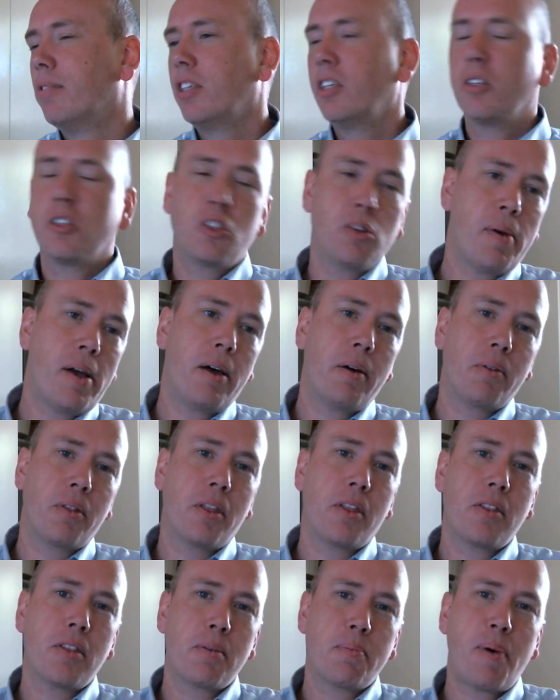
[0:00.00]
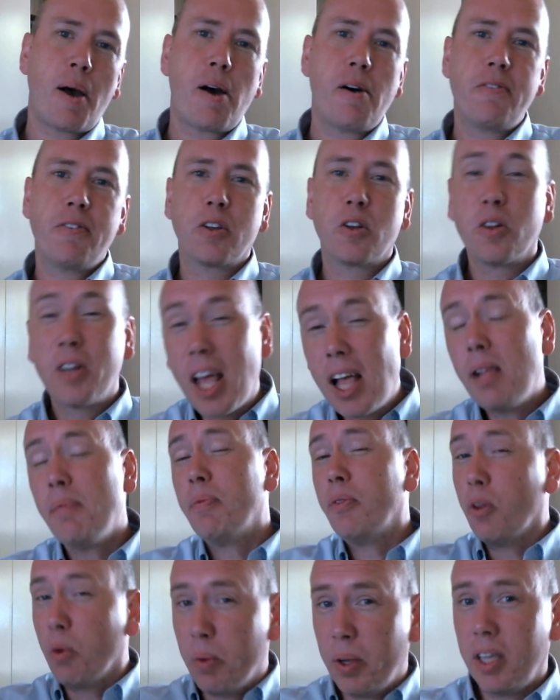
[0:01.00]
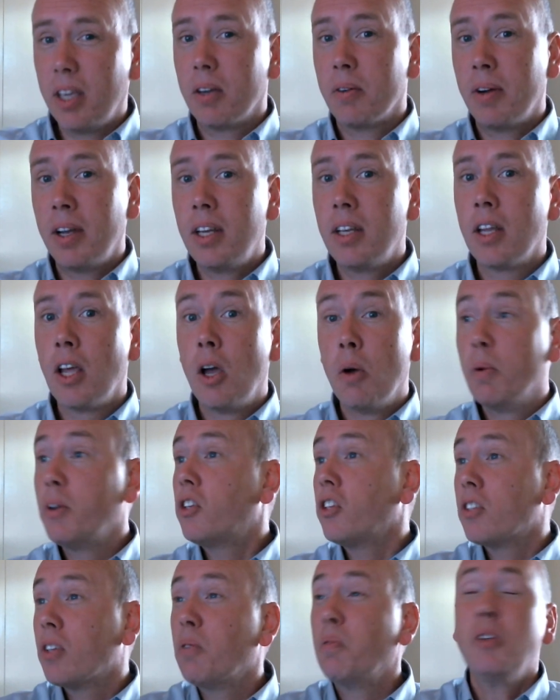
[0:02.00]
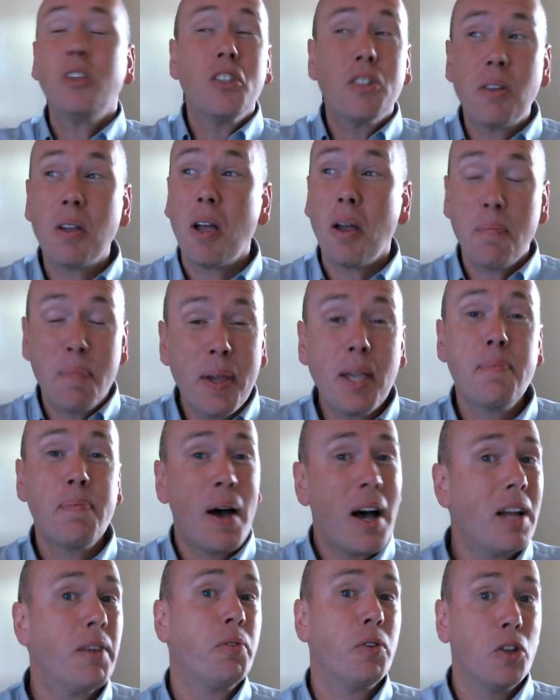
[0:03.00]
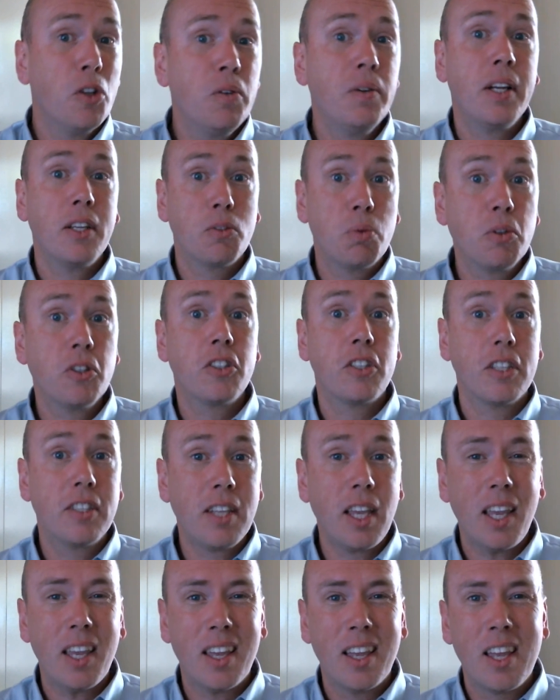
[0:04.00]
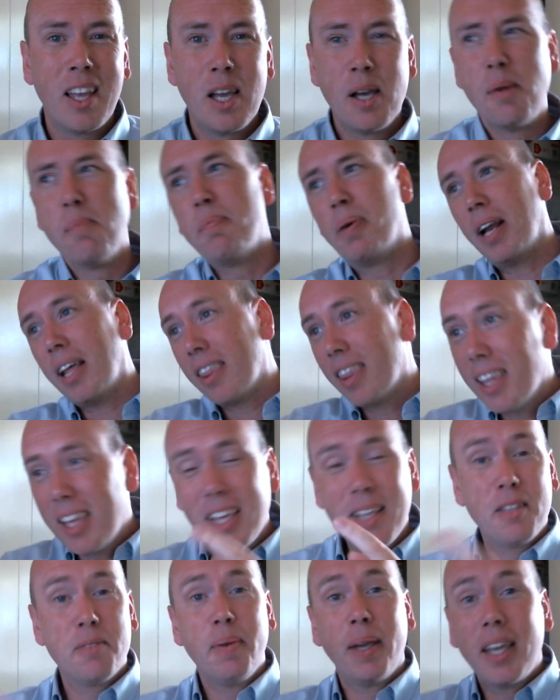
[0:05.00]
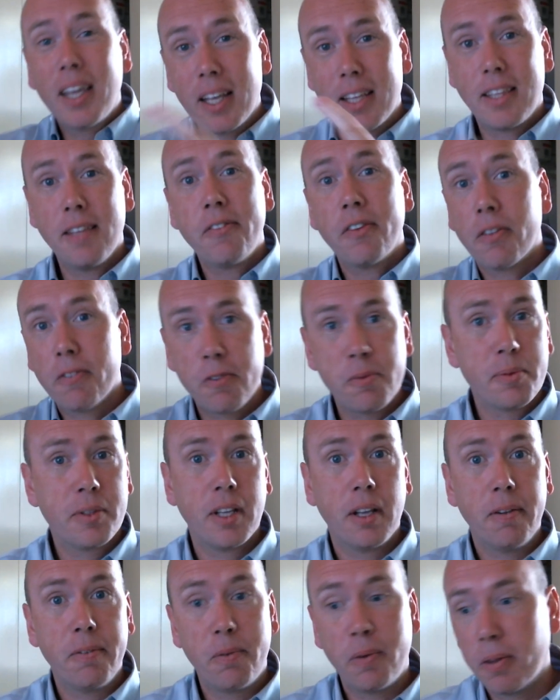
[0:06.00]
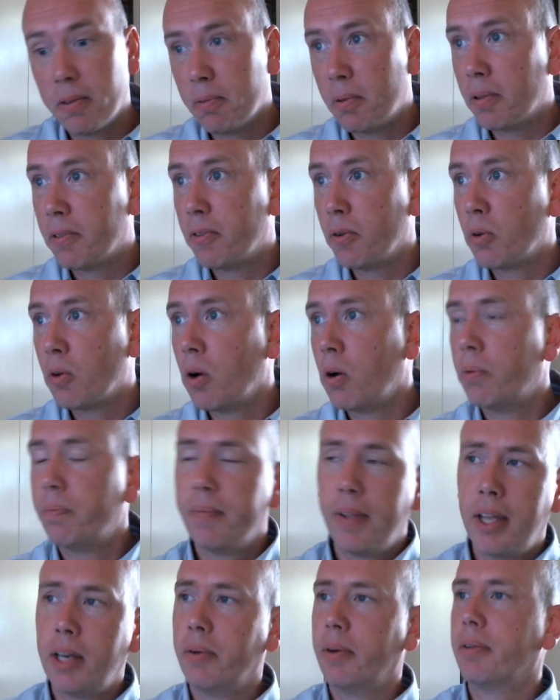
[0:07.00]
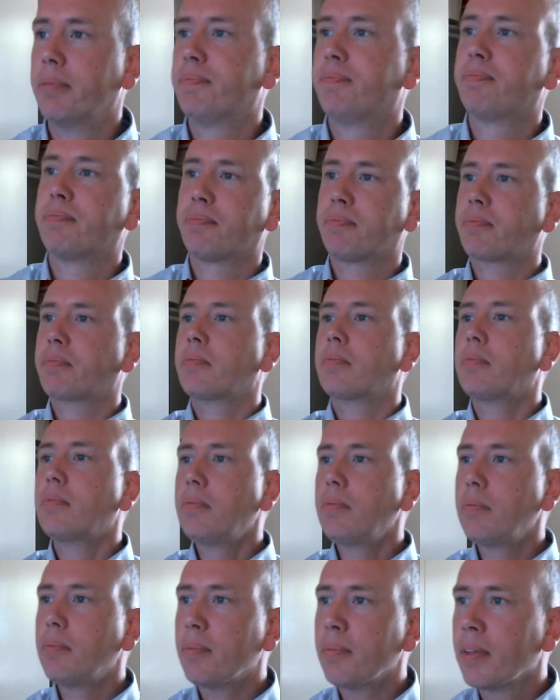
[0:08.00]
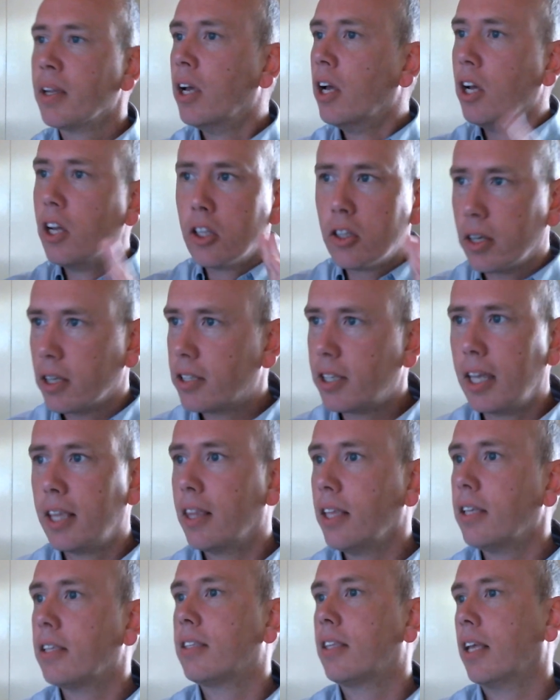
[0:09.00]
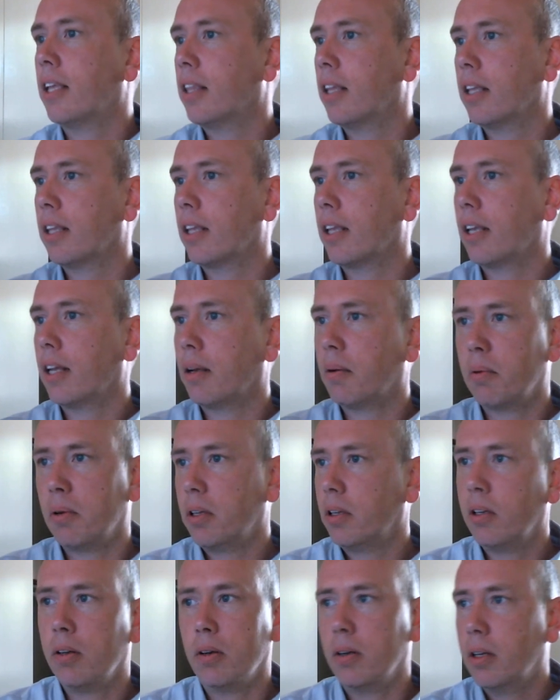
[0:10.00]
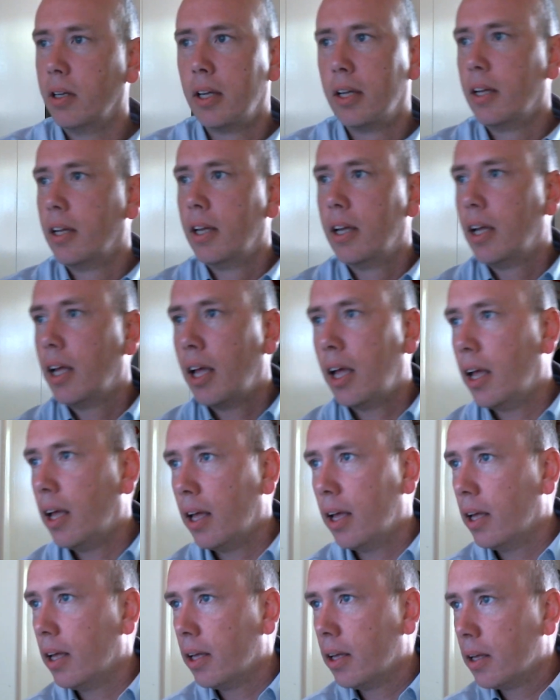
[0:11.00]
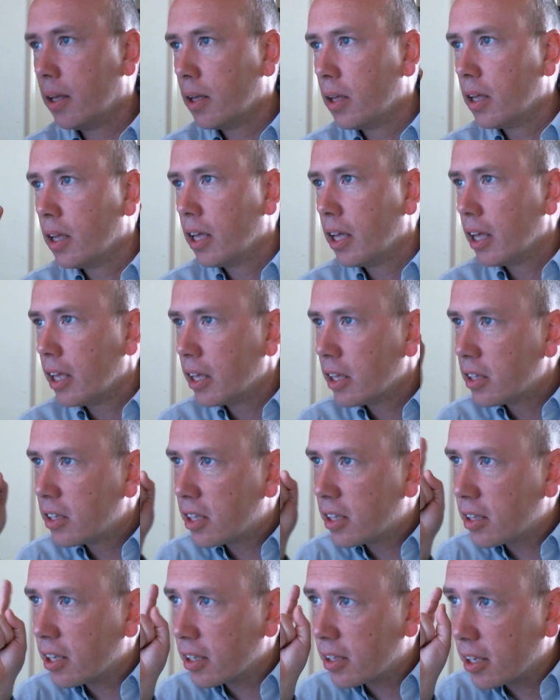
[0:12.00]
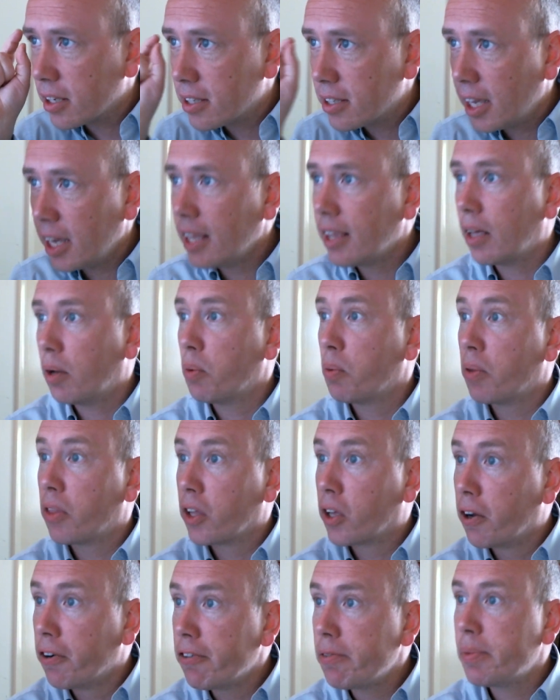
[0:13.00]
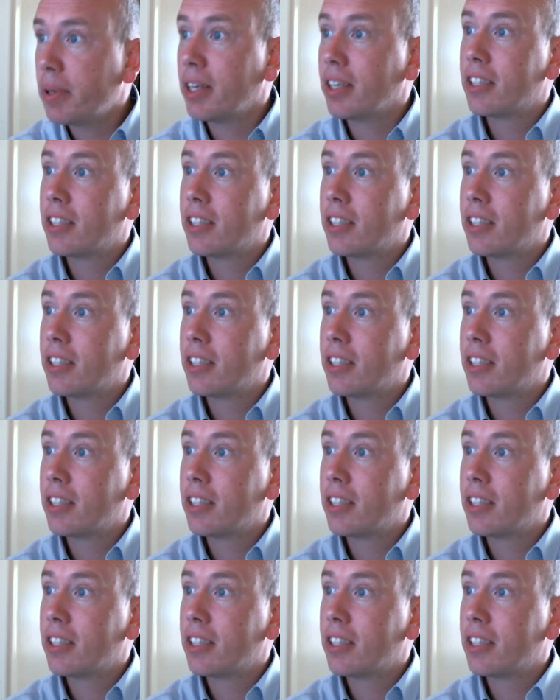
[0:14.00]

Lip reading: somehow the powerful could help the weak, right? Which is a big part of what Nunes wants to say. But I think he's making it difficult for himself with Foucault. Anyway, so I'd say this then, that uh, to say that the government